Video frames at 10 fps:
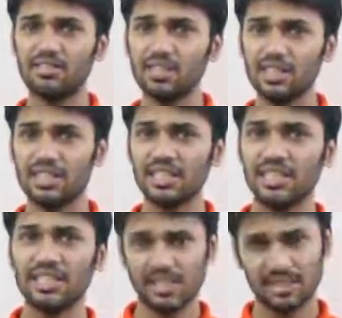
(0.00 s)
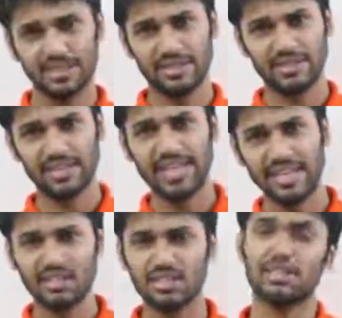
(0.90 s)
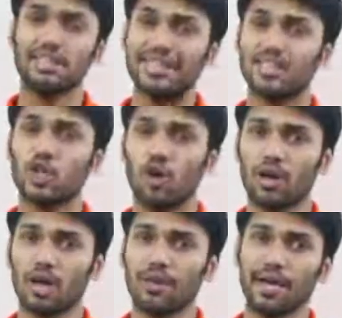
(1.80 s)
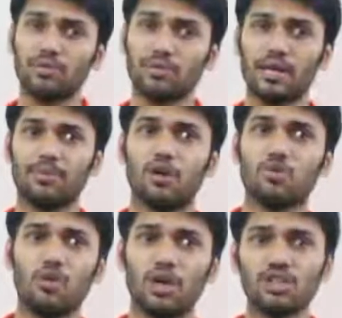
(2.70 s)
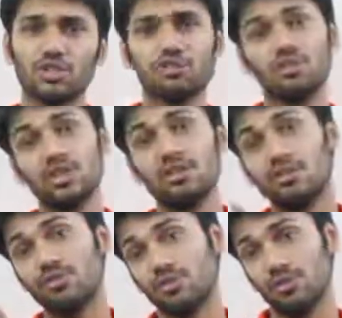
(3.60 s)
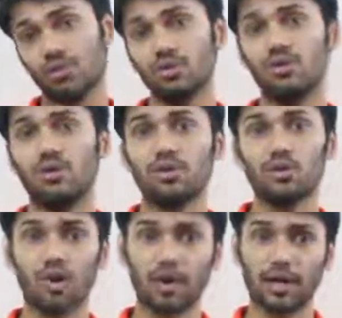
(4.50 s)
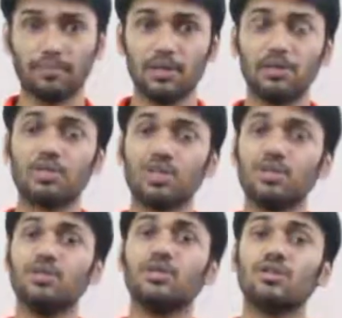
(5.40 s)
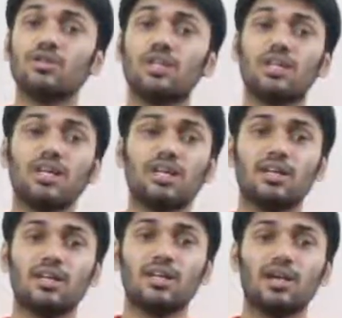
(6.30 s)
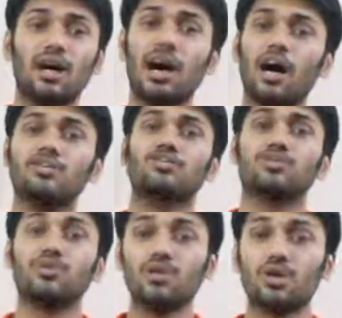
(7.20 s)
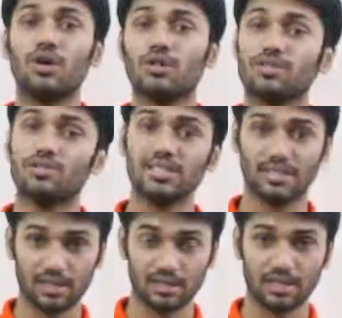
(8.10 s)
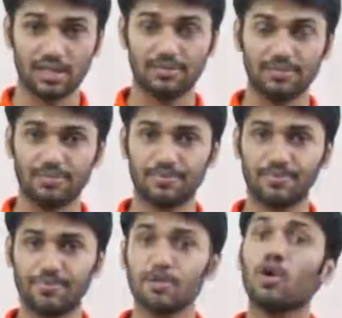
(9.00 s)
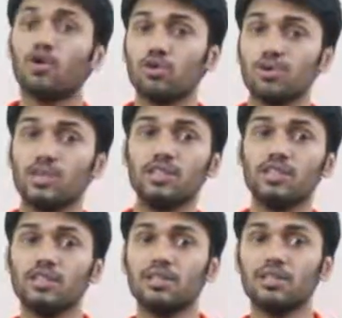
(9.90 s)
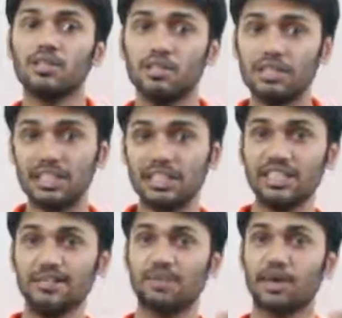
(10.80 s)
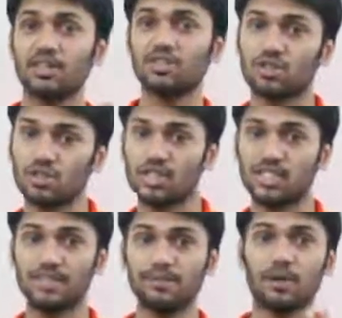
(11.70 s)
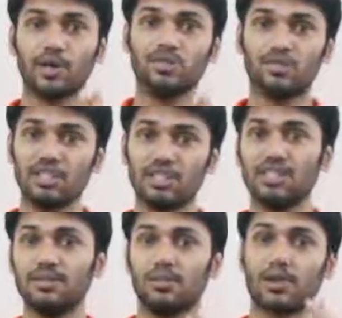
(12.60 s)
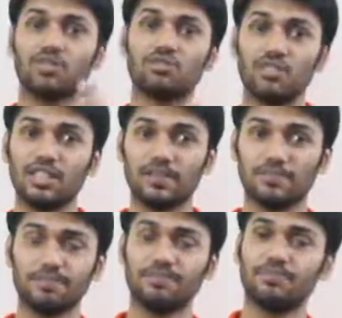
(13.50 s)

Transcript: 3 cakes in each column, and we have got 1, 2, 3, 4 column. So the output or the result would be 3 plus 3 plus 3 plus 3,